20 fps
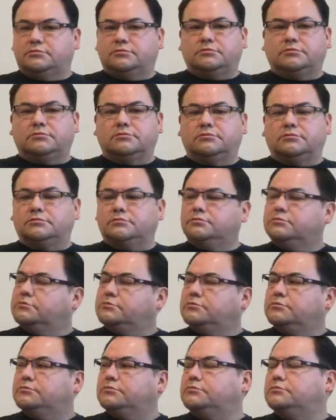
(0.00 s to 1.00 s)

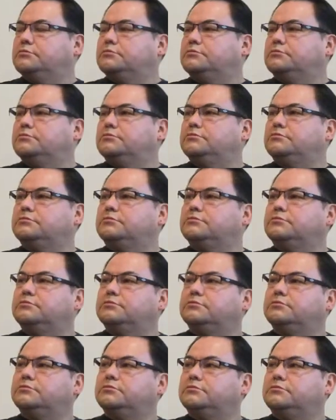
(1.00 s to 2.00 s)

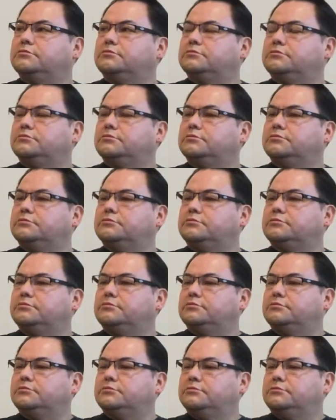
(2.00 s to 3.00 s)

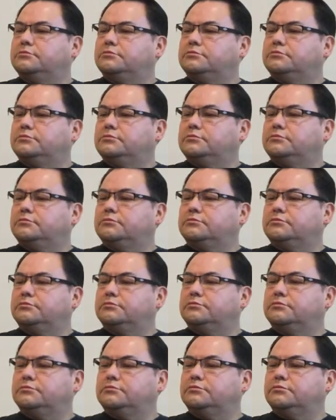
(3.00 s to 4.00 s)

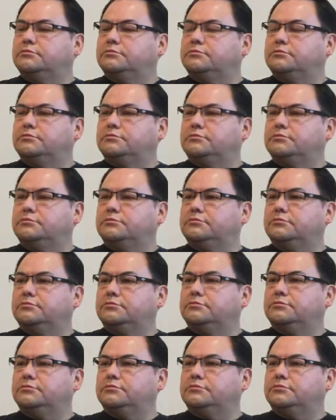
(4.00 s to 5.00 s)

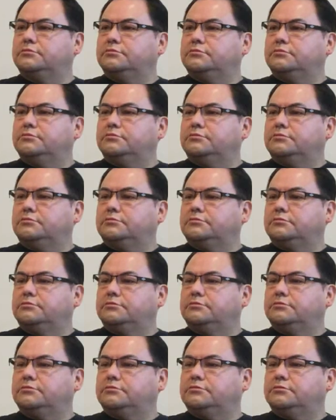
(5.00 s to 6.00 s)

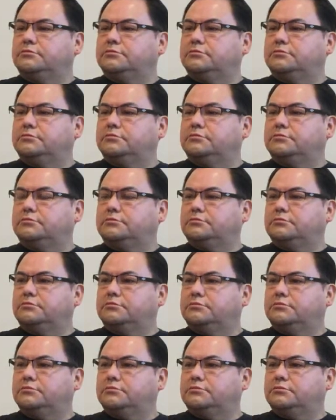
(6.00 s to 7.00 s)

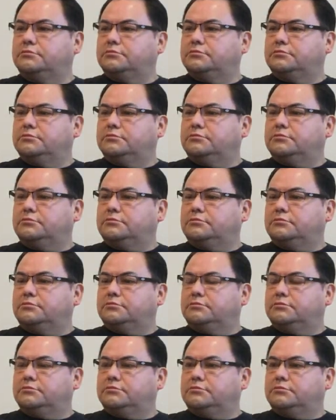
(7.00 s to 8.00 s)
This person isn't speaking.